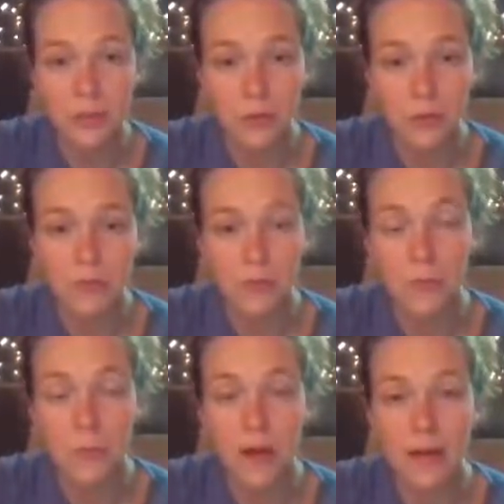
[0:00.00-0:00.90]
glucose
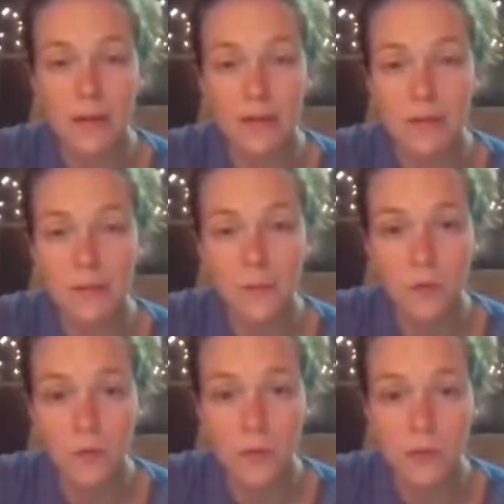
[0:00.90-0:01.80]
and your body needs
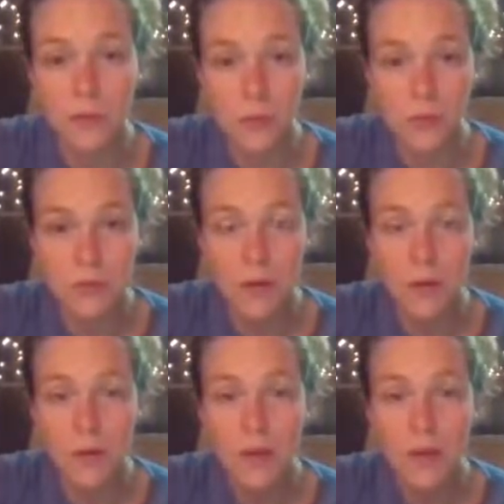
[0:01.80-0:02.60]
fuel to do so.